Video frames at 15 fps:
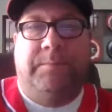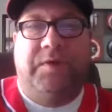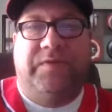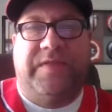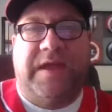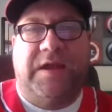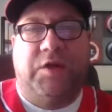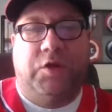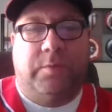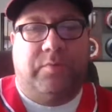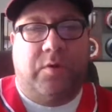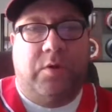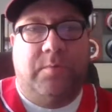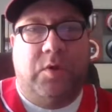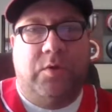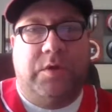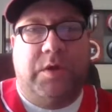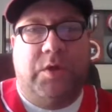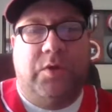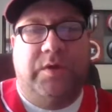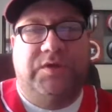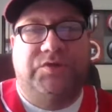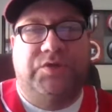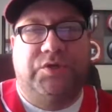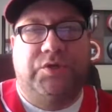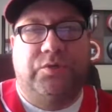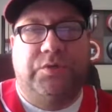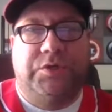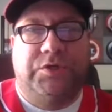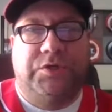Put that in your promo code as you're
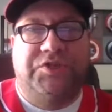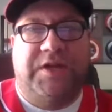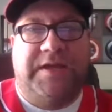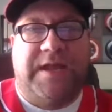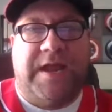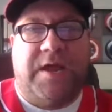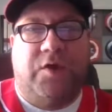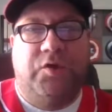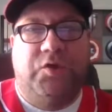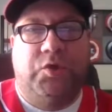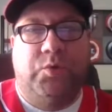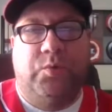doing your checkout.